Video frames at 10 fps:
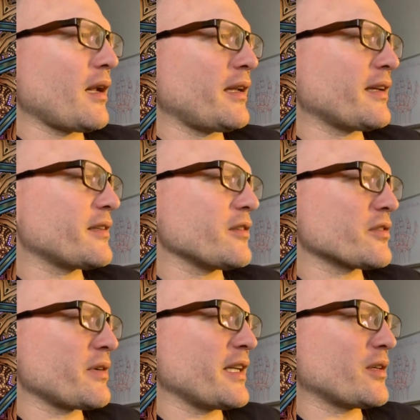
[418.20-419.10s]
Look, it
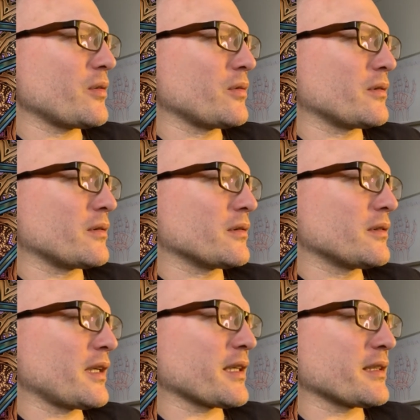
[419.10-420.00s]
looks really cool.
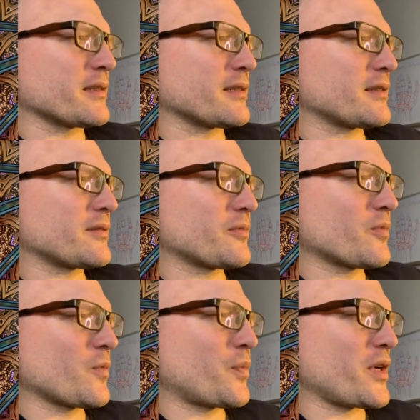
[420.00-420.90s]
Like it's
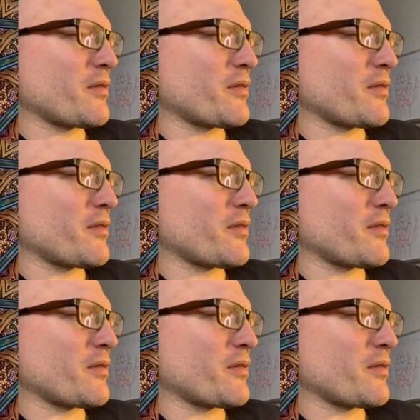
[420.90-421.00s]
pretty